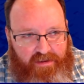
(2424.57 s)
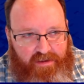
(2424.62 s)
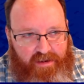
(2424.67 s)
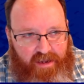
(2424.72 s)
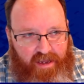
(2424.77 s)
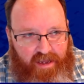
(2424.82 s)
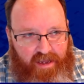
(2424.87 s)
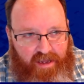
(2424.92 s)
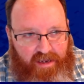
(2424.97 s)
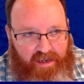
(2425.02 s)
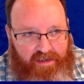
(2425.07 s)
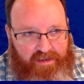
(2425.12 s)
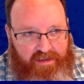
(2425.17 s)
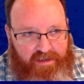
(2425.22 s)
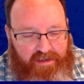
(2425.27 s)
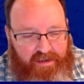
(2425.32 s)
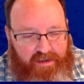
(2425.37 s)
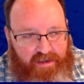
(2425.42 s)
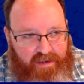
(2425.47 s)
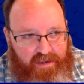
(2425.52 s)

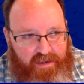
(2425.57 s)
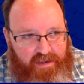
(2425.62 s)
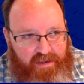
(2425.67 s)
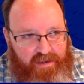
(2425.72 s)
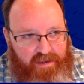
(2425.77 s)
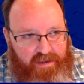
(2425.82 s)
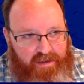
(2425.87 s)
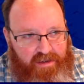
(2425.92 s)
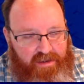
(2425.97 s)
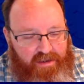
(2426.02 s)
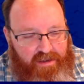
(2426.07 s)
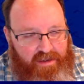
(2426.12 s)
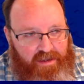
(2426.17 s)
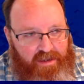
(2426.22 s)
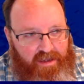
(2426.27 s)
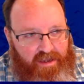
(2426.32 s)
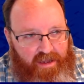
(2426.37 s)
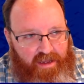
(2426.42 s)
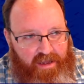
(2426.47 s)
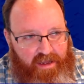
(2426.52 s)
And
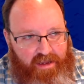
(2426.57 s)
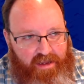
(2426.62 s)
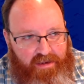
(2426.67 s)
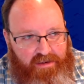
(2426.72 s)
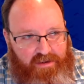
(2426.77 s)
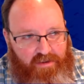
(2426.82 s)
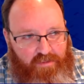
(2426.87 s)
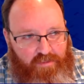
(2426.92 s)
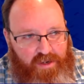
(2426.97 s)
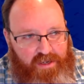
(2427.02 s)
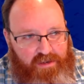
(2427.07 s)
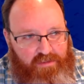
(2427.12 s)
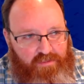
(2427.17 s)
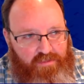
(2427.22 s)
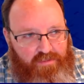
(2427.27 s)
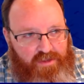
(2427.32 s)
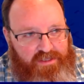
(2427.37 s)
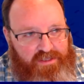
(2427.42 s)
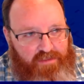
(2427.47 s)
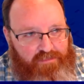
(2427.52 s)
you know,
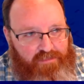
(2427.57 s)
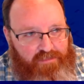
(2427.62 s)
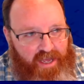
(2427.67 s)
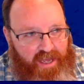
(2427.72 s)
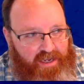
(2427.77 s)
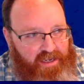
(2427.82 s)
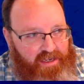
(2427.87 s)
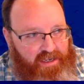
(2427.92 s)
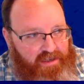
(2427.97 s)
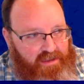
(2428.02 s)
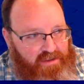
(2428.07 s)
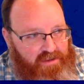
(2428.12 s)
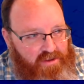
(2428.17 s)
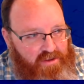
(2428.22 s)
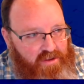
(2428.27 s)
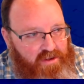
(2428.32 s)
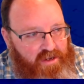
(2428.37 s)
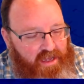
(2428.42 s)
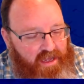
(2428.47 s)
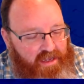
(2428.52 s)
we sit back and
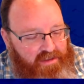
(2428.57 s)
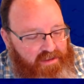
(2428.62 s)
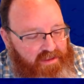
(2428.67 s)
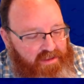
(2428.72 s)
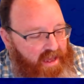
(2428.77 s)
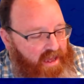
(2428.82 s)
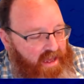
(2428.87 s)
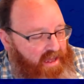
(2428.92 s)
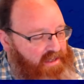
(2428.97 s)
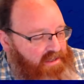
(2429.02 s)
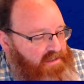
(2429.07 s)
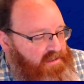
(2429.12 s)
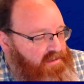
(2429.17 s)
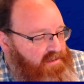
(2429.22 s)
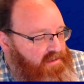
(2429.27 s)
look at that